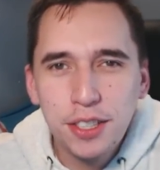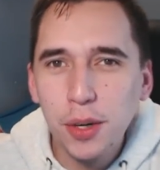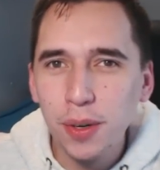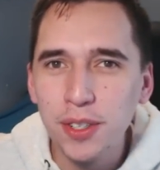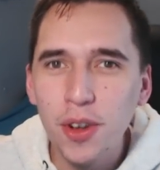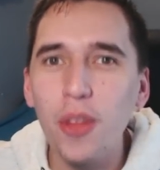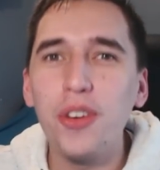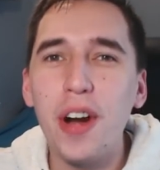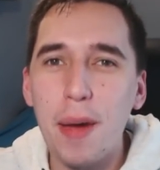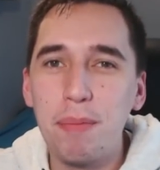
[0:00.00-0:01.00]
to
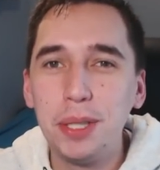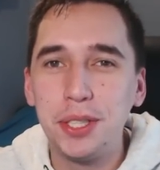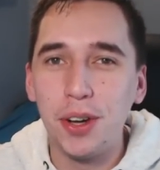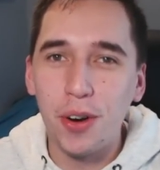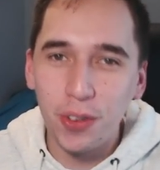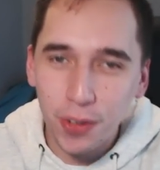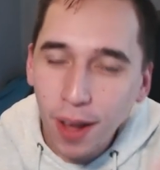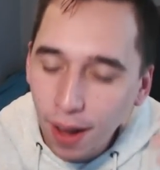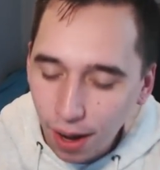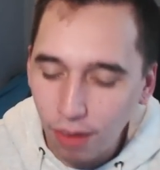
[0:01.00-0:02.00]
another episode
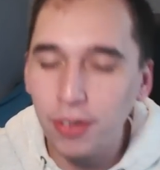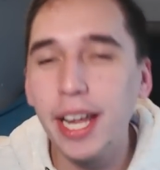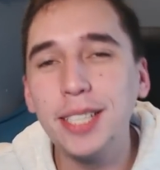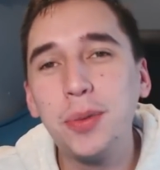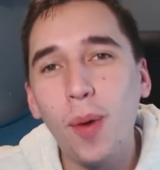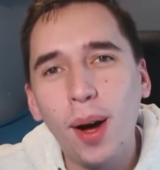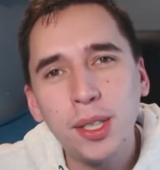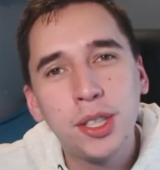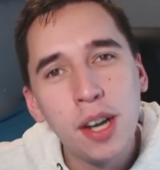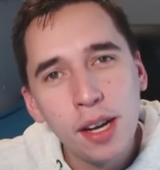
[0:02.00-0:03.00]
of Let's
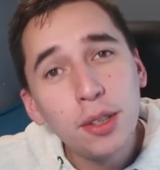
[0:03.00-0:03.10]
Watch